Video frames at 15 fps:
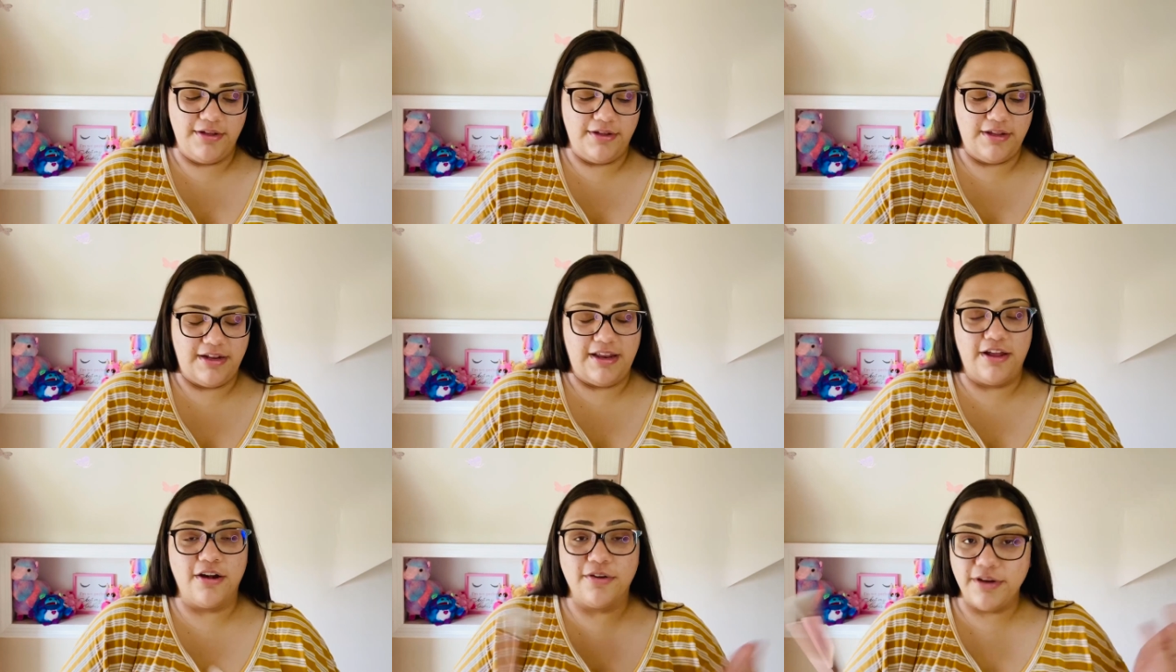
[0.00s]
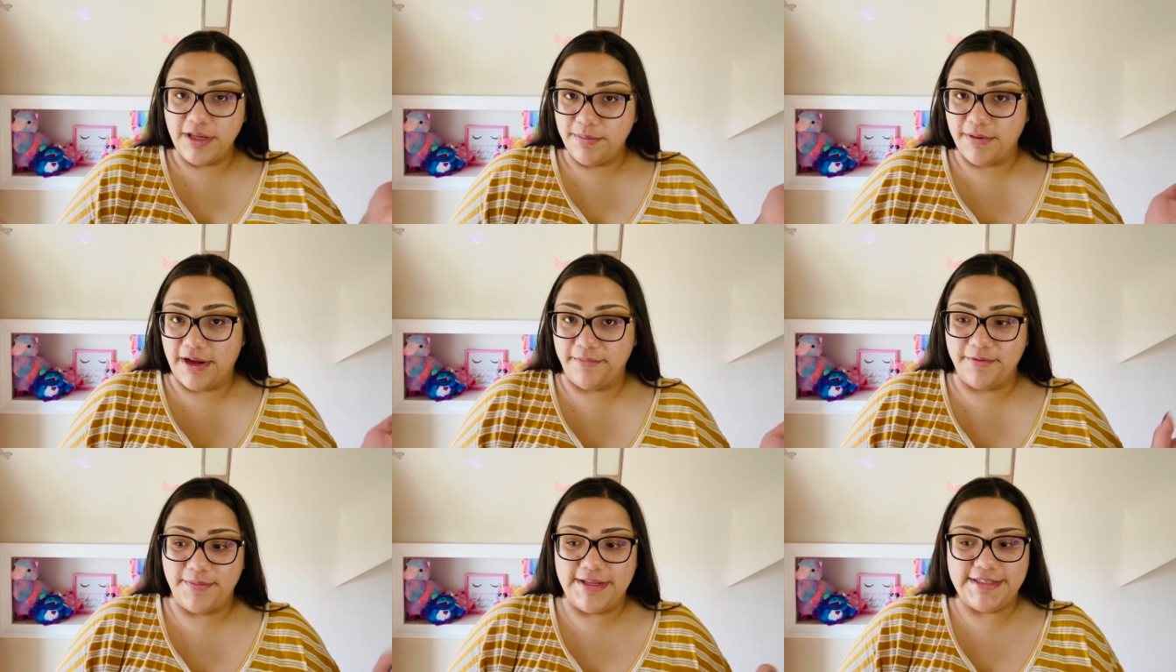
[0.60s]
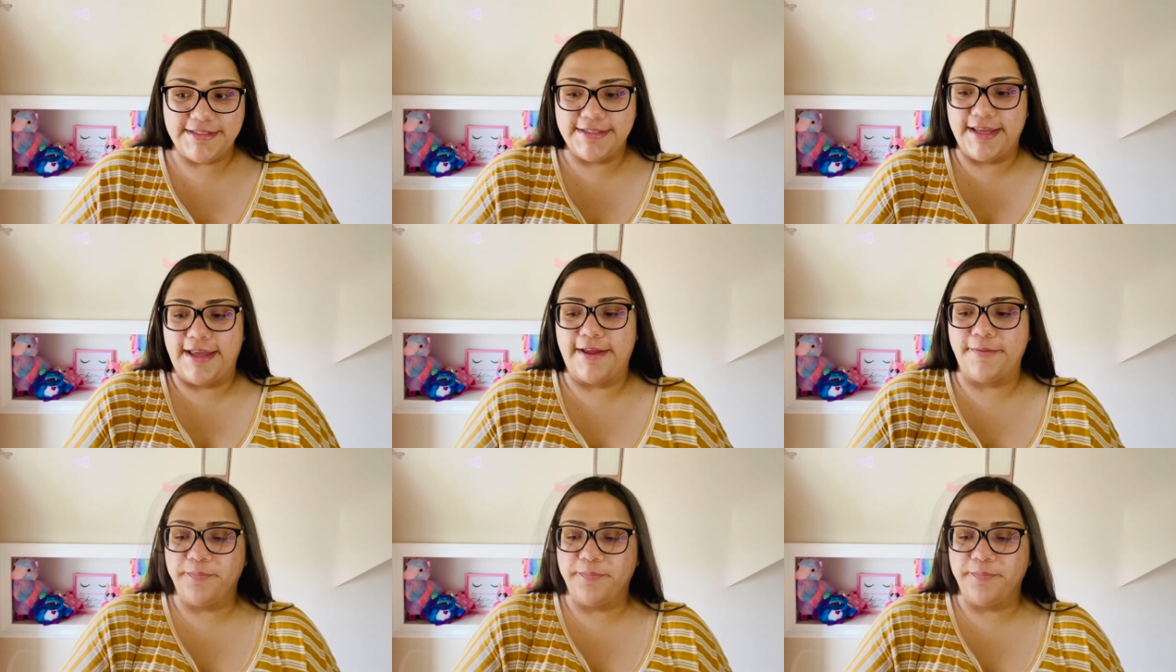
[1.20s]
and I already primed my skin.